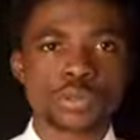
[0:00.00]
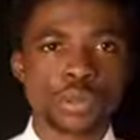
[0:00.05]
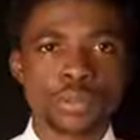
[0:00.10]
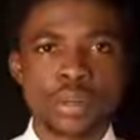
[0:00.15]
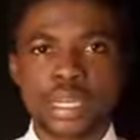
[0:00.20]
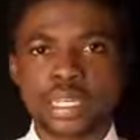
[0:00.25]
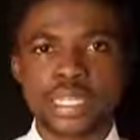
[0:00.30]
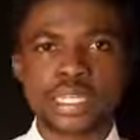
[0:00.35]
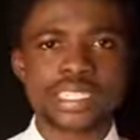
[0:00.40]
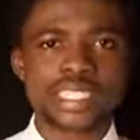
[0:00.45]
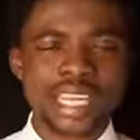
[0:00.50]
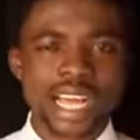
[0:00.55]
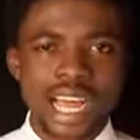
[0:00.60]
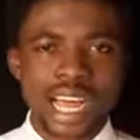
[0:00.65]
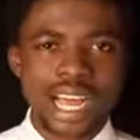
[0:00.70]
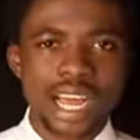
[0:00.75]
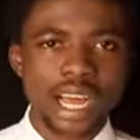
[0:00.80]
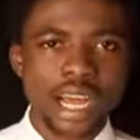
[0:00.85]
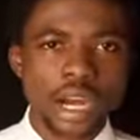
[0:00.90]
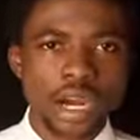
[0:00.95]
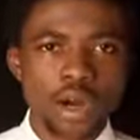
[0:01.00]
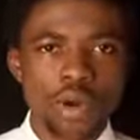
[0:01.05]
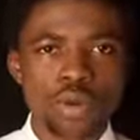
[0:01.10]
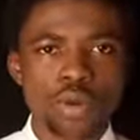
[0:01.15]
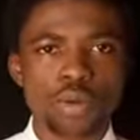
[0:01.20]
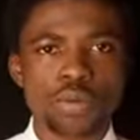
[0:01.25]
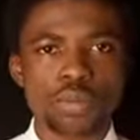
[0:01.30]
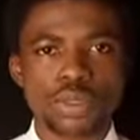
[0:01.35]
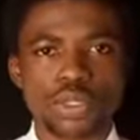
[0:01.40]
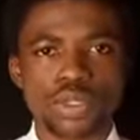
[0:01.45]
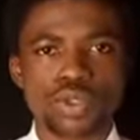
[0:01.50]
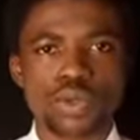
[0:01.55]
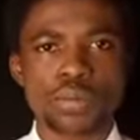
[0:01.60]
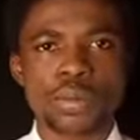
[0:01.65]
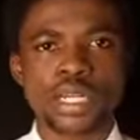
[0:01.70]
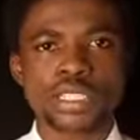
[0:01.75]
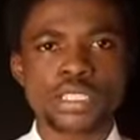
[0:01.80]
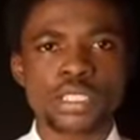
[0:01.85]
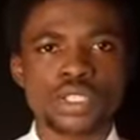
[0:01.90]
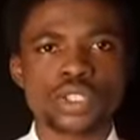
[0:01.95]
propagates how political
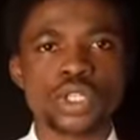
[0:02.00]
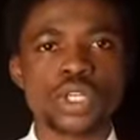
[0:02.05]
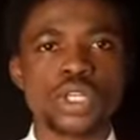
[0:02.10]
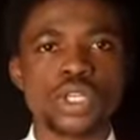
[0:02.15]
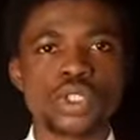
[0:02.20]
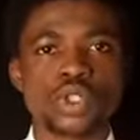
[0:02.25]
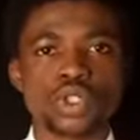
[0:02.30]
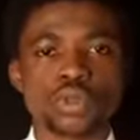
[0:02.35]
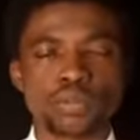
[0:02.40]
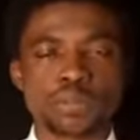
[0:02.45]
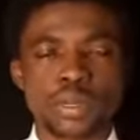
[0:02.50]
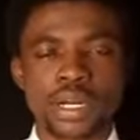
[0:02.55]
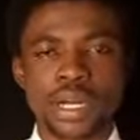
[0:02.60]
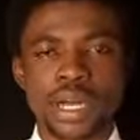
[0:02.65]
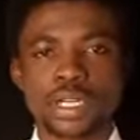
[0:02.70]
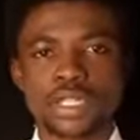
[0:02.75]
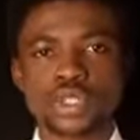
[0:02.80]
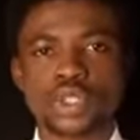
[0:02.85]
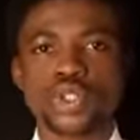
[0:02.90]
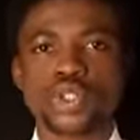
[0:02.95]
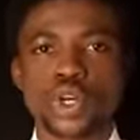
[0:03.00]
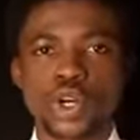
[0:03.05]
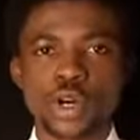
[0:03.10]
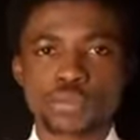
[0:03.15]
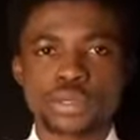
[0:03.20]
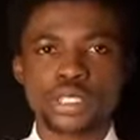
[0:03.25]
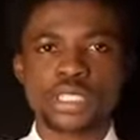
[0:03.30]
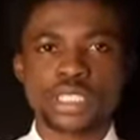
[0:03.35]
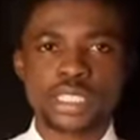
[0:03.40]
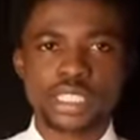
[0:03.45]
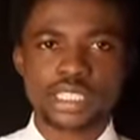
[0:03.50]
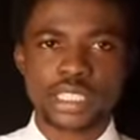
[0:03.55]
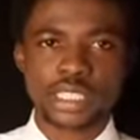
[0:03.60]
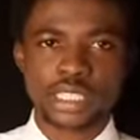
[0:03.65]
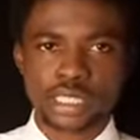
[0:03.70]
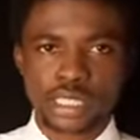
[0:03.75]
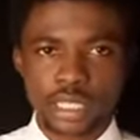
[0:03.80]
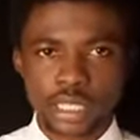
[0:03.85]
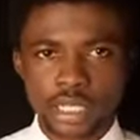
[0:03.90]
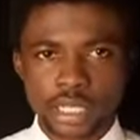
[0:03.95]
parties should operate in a
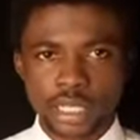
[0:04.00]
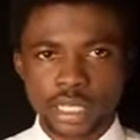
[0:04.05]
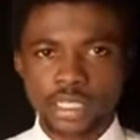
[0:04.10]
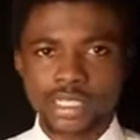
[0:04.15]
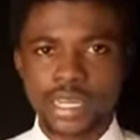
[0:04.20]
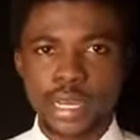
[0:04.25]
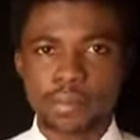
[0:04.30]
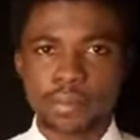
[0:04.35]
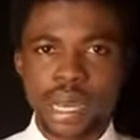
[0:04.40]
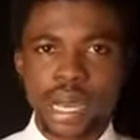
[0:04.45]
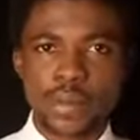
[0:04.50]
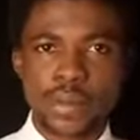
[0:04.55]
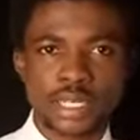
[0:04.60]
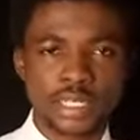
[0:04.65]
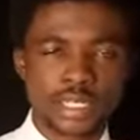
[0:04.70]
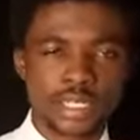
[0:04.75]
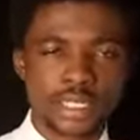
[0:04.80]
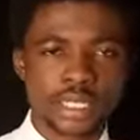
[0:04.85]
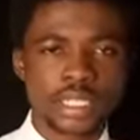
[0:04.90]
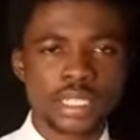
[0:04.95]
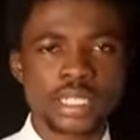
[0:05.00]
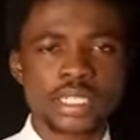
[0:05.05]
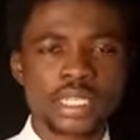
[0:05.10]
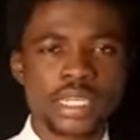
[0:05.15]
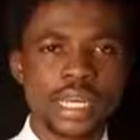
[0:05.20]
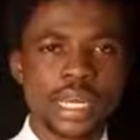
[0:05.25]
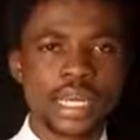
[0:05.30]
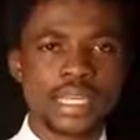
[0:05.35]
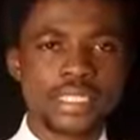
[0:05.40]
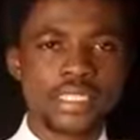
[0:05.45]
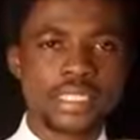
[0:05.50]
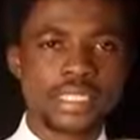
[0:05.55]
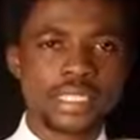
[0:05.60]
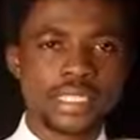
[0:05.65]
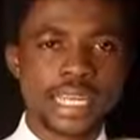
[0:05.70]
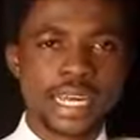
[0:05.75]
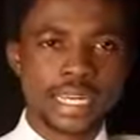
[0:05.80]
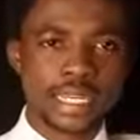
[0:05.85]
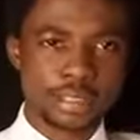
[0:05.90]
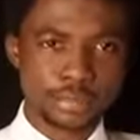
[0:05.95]
state, their powers and
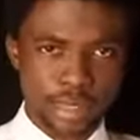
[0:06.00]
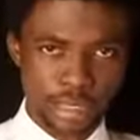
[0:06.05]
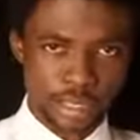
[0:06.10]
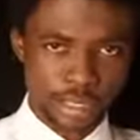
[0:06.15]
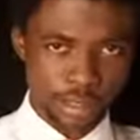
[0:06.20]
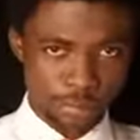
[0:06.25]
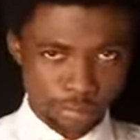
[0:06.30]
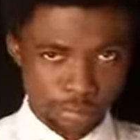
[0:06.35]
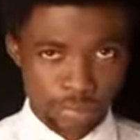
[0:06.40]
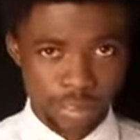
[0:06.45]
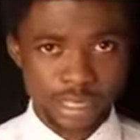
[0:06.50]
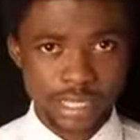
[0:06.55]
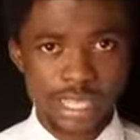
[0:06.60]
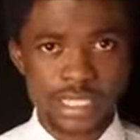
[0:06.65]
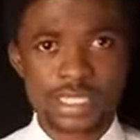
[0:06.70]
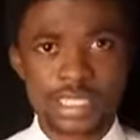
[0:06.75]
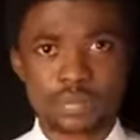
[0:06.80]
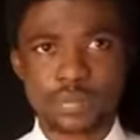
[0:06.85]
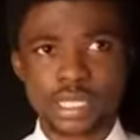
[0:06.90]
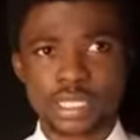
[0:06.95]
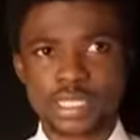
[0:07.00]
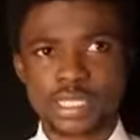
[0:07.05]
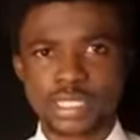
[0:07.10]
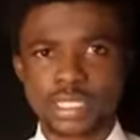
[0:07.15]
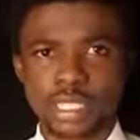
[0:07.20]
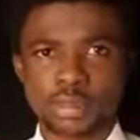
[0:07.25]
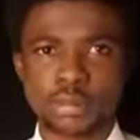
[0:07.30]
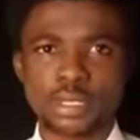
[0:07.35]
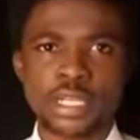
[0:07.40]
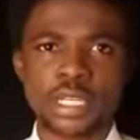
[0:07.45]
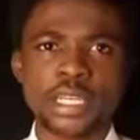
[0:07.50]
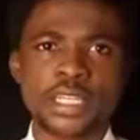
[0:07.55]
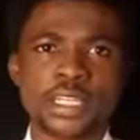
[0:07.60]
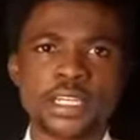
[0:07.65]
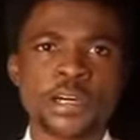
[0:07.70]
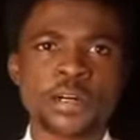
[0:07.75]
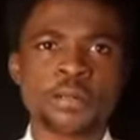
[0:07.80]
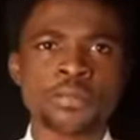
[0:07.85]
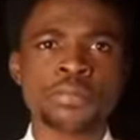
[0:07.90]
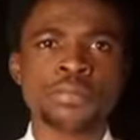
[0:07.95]
their limits. That is party system.
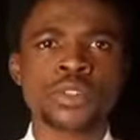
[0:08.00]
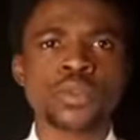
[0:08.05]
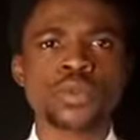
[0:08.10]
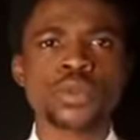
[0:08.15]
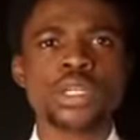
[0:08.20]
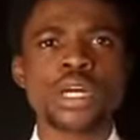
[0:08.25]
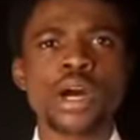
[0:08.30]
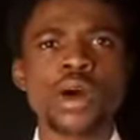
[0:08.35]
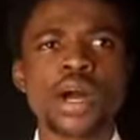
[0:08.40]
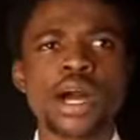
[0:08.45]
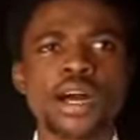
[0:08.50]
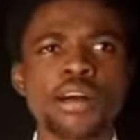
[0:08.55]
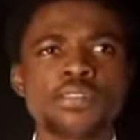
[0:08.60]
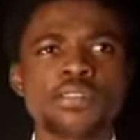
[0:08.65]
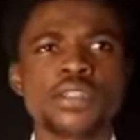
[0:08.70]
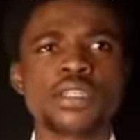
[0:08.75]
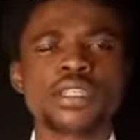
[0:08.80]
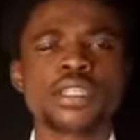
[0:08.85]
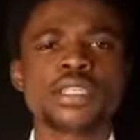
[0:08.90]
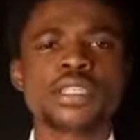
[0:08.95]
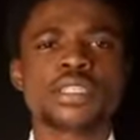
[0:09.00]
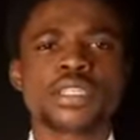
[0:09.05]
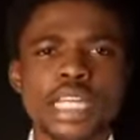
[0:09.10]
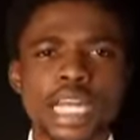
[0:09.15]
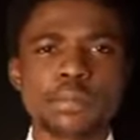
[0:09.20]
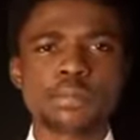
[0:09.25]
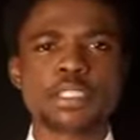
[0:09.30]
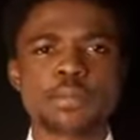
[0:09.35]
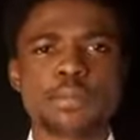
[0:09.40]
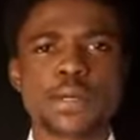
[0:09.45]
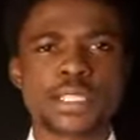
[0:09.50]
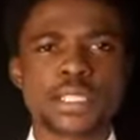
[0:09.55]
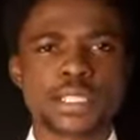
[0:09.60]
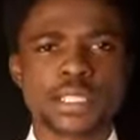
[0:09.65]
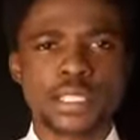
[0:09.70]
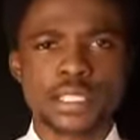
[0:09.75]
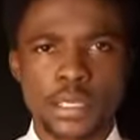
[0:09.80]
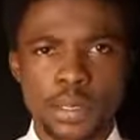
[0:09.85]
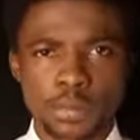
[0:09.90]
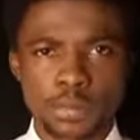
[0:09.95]
Now, we now have types of party
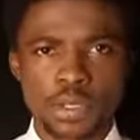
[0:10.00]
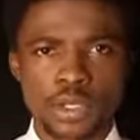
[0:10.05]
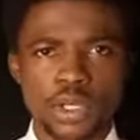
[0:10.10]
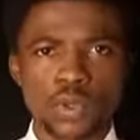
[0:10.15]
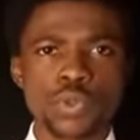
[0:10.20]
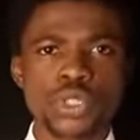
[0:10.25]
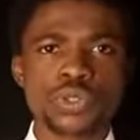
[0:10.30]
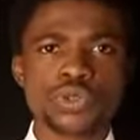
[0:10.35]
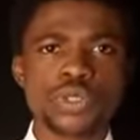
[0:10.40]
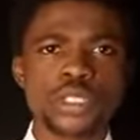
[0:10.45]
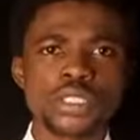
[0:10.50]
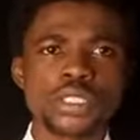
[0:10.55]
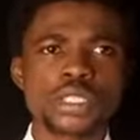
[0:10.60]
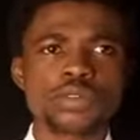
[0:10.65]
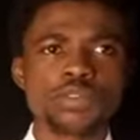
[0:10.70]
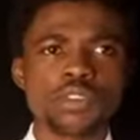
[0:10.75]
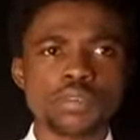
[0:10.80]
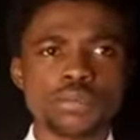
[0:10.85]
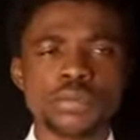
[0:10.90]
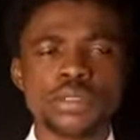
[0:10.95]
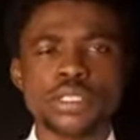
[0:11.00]
system, which ranges from